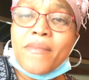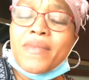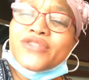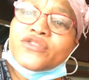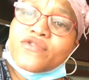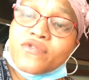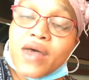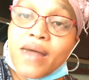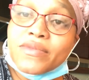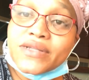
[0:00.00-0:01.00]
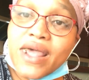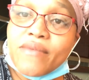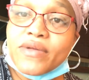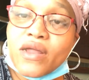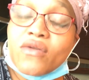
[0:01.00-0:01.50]
Make sure you comment
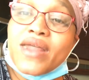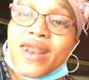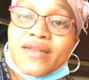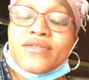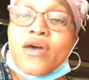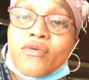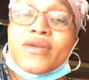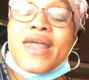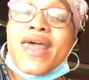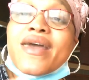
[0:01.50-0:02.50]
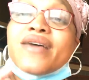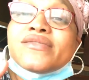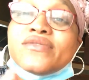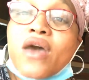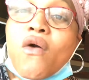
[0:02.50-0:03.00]
down below. Let
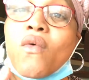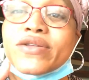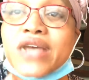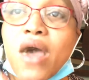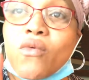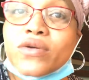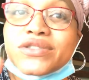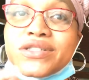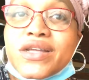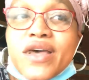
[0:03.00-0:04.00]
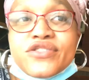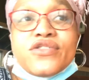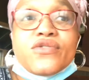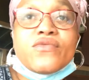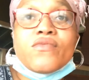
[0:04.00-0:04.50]
us know what y'all want to see us
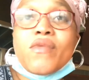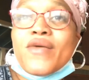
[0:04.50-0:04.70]
do.